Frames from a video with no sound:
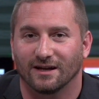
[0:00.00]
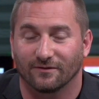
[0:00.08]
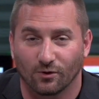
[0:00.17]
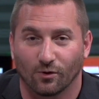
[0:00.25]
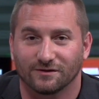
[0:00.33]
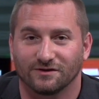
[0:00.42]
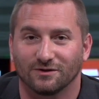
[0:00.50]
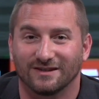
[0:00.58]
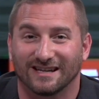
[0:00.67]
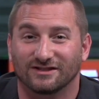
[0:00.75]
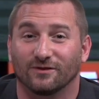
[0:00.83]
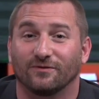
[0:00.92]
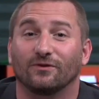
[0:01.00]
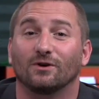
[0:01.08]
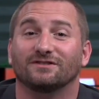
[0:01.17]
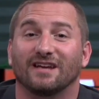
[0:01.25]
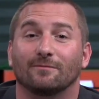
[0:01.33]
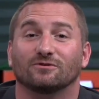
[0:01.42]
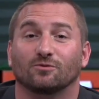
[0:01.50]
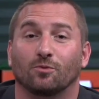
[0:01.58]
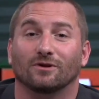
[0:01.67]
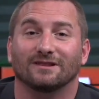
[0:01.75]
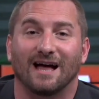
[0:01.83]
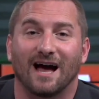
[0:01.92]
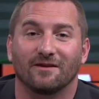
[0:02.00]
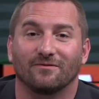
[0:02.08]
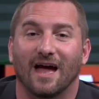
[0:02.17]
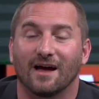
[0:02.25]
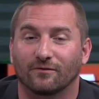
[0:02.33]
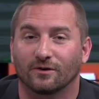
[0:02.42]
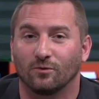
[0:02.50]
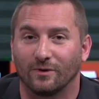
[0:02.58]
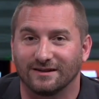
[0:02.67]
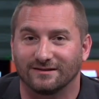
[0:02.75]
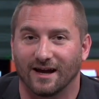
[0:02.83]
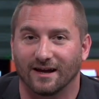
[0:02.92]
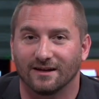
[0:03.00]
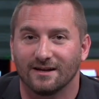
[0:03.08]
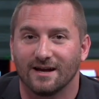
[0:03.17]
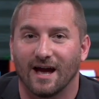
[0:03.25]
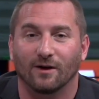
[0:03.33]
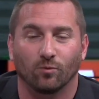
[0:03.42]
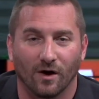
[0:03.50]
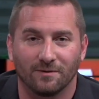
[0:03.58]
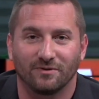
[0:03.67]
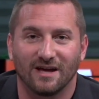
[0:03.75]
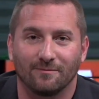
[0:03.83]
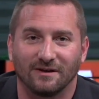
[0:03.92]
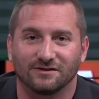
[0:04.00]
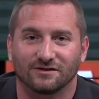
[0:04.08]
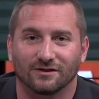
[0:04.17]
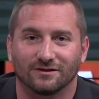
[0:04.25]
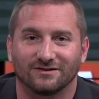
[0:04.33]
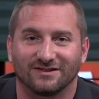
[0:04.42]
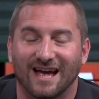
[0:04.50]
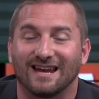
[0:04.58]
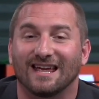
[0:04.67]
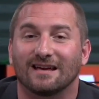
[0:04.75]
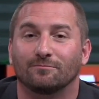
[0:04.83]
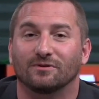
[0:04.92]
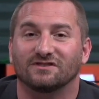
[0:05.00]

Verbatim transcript: And of course, you can catch the full Damage Report live every weekday at 1 p.m. Eastern, 10 a.m.